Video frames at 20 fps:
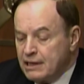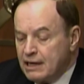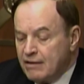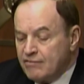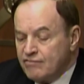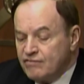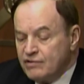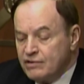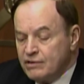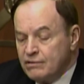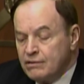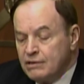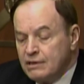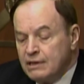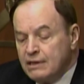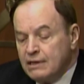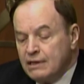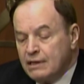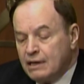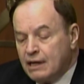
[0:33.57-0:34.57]
and
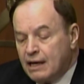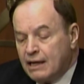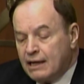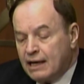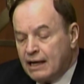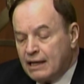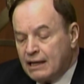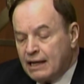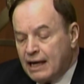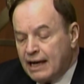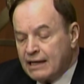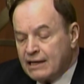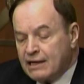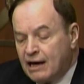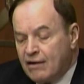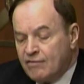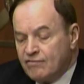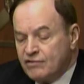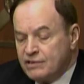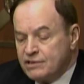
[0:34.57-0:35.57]
I lack
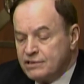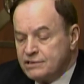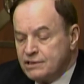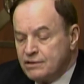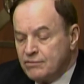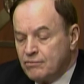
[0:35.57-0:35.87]
confidence